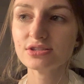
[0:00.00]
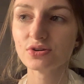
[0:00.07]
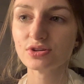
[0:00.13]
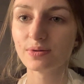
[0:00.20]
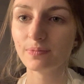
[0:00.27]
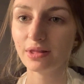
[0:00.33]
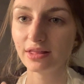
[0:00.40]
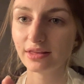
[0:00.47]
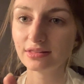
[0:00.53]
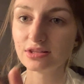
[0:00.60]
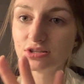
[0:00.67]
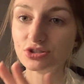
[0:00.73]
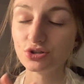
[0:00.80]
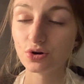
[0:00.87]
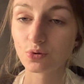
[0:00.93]
So something like the
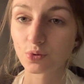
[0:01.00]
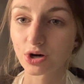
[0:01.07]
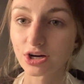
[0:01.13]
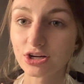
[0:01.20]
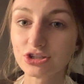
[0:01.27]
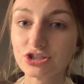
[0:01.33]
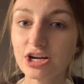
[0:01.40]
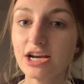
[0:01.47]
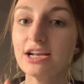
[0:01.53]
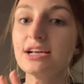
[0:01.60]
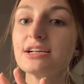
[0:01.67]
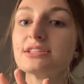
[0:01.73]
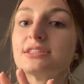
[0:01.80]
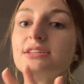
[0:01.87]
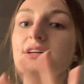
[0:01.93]
student worker
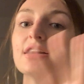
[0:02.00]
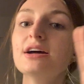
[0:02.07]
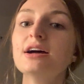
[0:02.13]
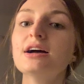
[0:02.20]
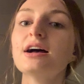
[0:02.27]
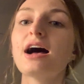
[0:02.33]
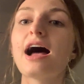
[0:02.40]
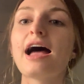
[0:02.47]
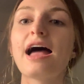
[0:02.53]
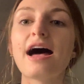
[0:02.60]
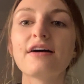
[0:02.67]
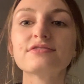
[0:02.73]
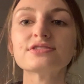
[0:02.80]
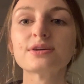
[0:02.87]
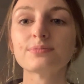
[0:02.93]
trainings, I
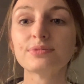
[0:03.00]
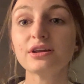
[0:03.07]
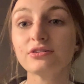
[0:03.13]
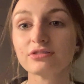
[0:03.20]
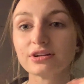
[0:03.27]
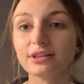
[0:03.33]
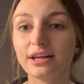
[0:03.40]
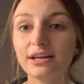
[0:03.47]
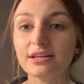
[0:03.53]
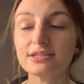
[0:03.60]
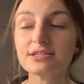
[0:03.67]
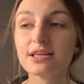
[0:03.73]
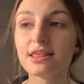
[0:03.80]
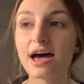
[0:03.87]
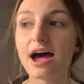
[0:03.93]
have something related
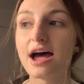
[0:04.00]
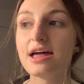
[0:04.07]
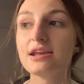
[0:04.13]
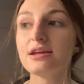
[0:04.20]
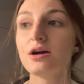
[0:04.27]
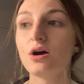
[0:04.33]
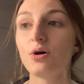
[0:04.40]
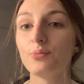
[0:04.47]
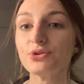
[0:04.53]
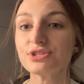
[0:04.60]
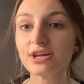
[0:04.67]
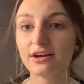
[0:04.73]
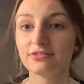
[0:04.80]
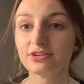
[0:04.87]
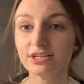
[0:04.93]
to that almost
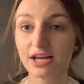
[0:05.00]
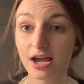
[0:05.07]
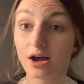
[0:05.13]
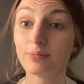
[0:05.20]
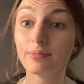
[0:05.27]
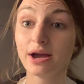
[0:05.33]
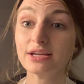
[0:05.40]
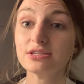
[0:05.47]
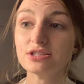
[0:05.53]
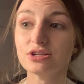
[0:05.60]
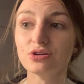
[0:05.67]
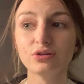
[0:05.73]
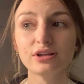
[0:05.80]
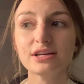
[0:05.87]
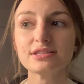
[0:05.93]
every day on my
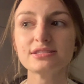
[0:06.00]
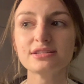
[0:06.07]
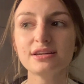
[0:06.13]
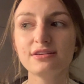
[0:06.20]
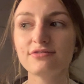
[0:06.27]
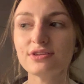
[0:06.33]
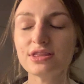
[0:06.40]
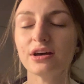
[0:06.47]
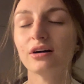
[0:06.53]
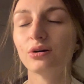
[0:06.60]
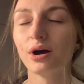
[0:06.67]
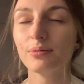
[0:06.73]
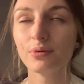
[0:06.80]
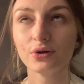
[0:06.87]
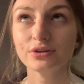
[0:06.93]
to-do list, even though
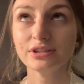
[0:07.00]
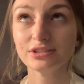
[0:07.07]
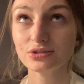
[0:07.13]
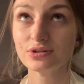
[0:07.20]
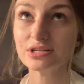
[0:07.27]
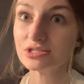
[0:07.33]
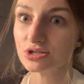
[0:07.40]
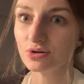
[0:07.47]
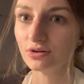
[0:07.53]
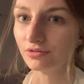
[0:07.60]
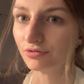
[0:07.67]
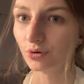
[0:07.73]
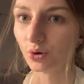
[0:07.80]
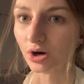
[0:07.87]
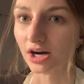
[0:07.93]
I'm only doing 2 to
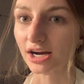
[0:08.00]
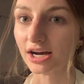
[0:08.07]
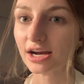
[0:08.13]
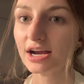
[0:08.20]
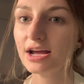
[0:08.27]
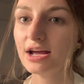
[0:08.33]
4,